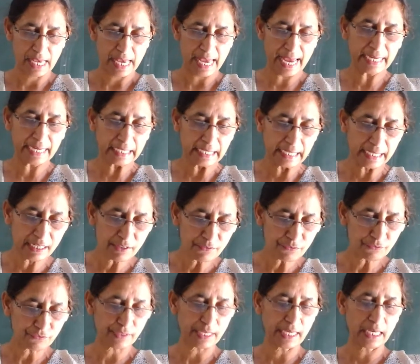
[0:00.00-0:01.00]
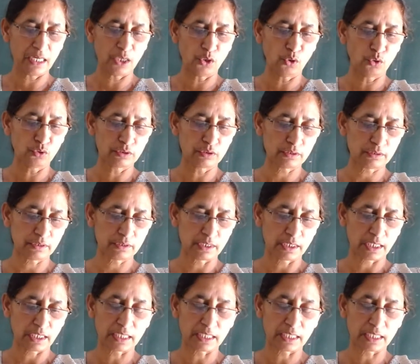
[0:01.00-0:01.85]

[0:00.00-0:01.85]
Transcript: and live alone